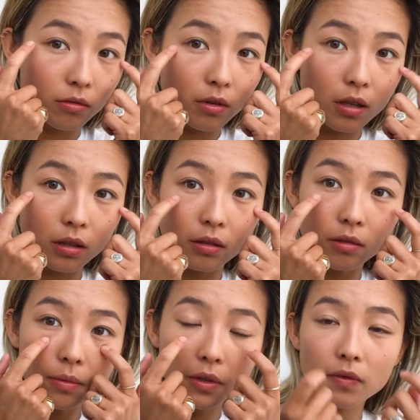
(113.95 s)
do a
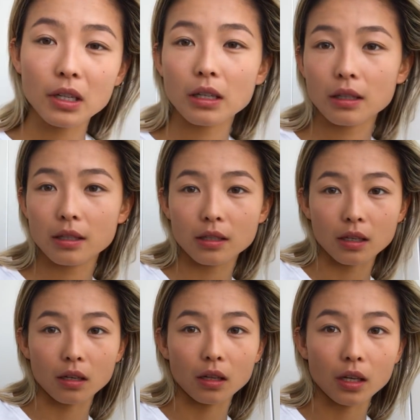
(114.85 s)
little bit of
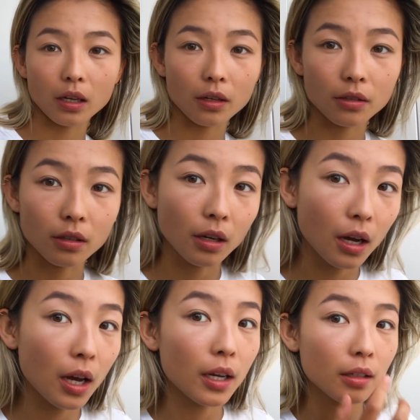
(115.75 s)
concealing under
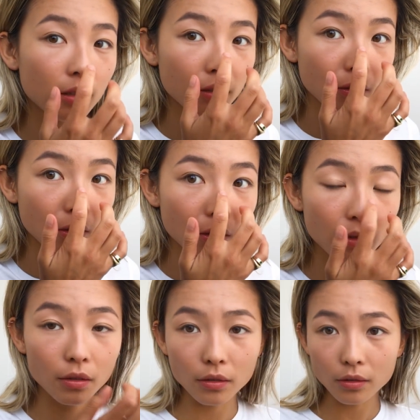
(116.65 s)
the eyes and on the
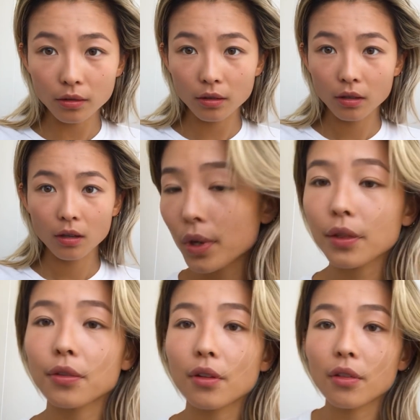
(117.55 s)
nose
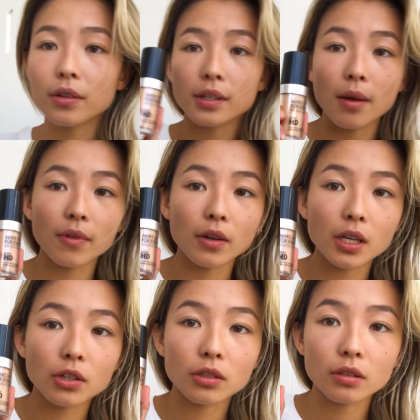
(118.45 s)
with the same
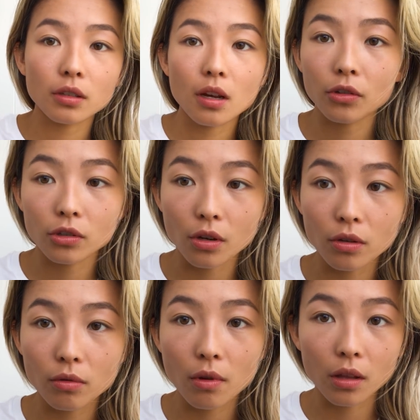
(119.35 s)
foundation. I'm going to show
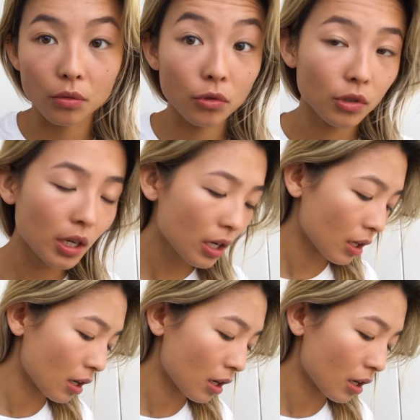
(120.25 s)
you a little trick.